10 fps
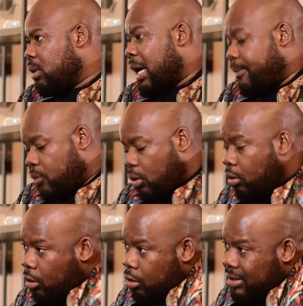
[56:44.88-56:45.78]
I'm,
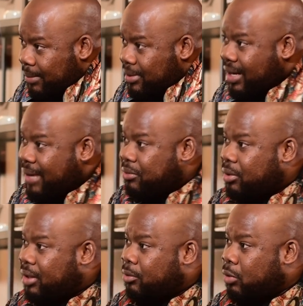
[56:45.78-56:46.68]
or, or, subscribe
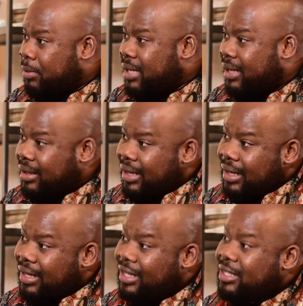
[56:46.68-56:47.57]
to that website
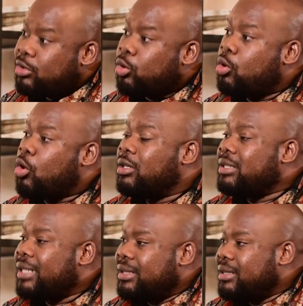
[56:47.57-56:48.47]
that, that is so
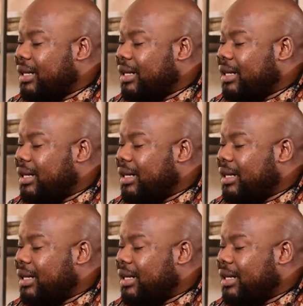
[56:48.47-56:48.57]
content